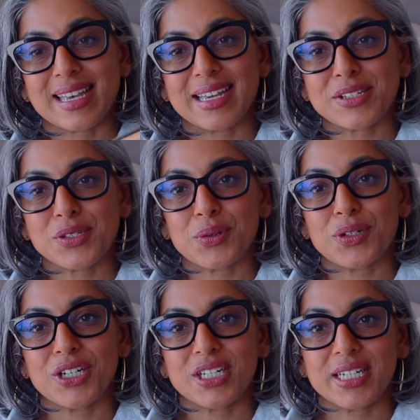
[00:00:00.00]
I guess you
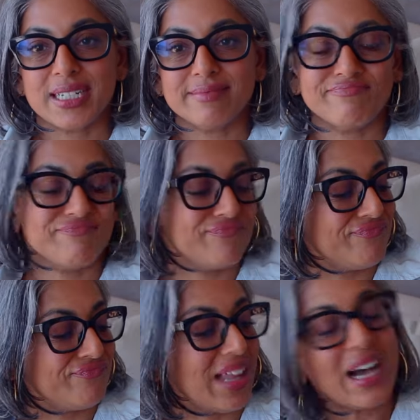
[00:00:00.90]
could
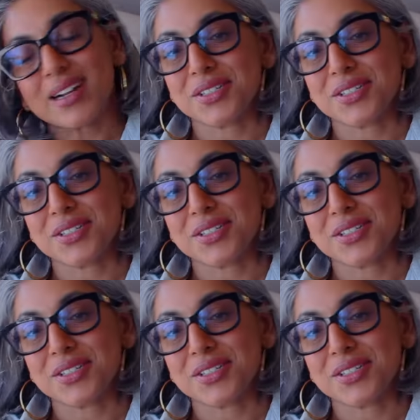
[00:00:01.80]
not